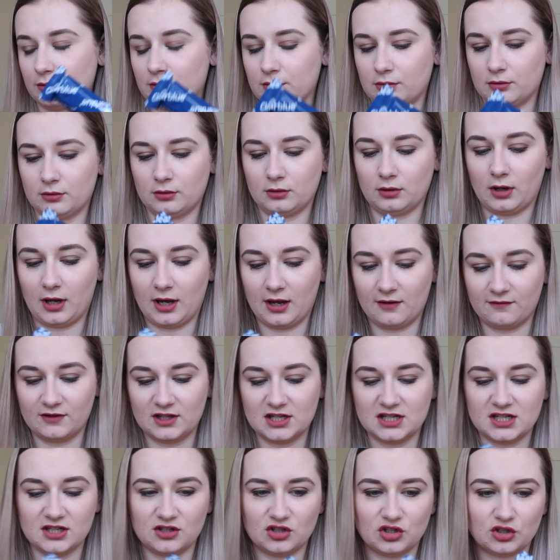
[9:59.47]
I have the
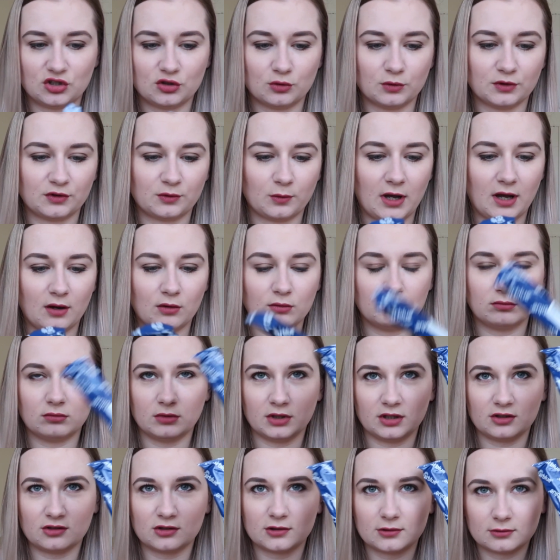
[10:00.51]
digital as well,
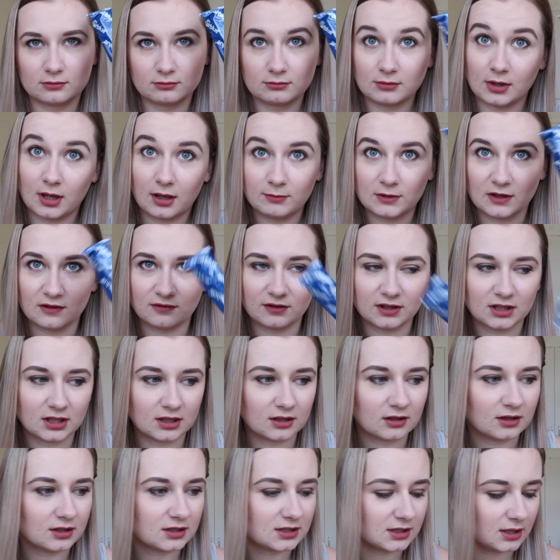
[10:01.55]
which I'm definitely
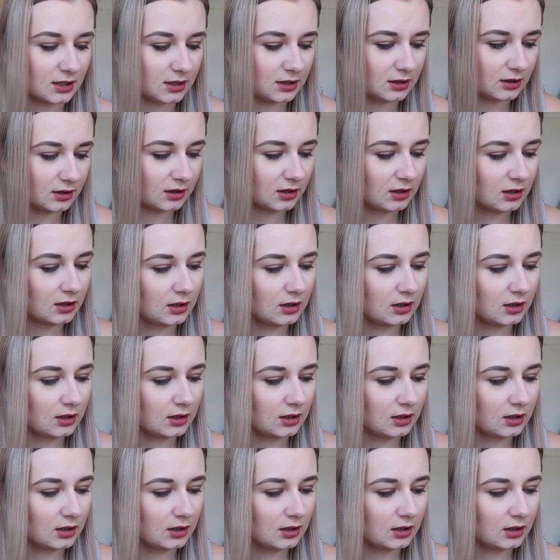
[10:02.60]
gonna take.